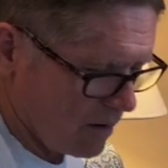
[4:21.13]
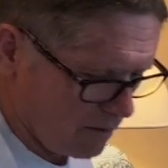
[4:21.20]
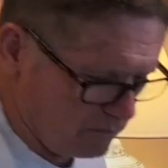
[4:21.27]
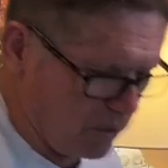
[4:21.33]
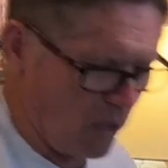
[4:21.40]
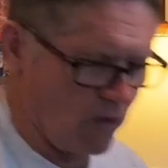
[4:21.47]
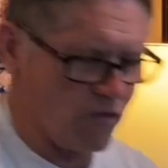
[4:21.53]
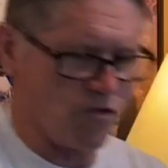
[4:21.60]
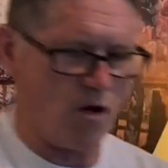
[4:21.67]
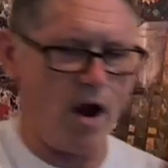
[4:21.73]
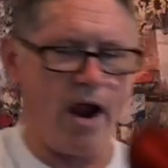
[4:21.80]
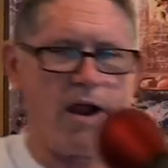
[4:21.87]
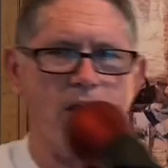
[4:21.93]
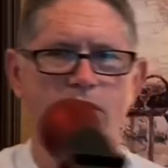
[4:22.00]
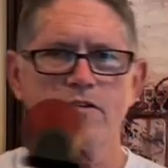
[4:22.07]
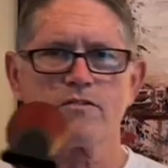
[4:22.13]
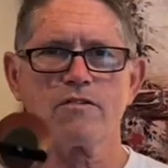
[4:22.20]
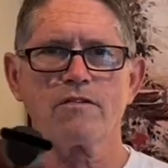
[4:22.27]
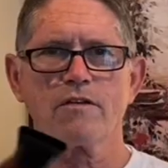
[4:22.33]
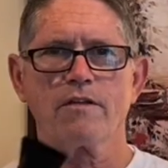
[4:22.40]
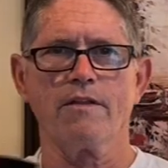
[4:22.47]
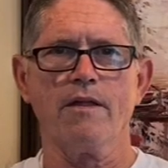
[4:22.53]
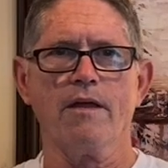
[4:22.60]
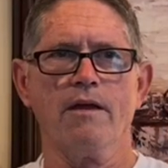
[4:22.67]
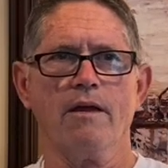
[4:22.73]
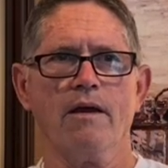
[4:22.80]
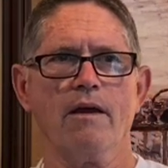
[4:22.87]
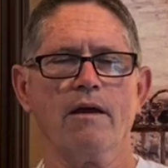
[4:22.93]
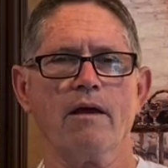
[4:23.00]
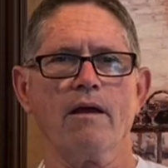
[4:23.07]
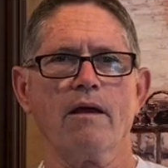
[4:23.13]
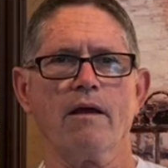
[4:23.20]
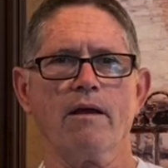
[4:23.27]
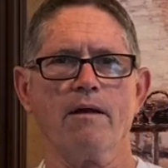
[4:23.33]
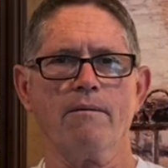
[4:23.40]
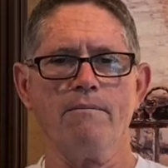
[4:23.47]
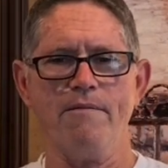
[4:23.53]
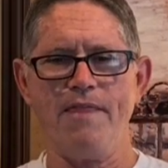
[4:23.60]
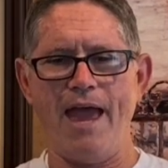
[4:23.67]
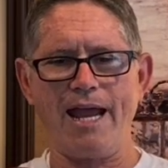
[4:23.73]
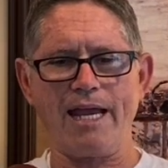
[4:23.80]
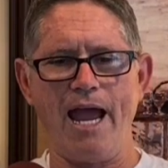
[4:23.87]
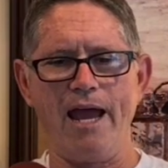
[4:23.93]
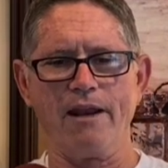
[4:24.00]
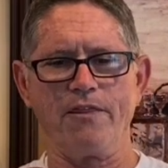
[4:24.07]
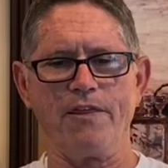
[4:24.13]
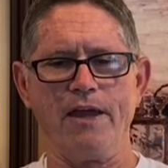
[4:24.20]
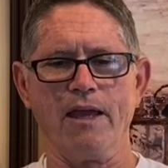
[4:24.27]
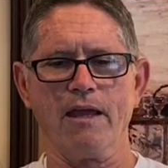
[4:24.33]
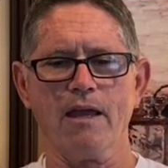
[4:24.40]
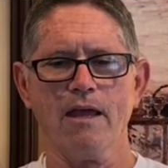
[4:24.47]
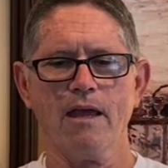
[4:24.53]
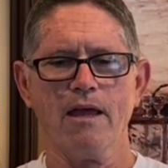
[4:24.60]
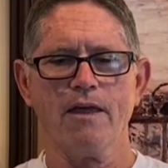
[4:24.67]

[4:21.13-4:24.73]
blow dryers, that kind of thing.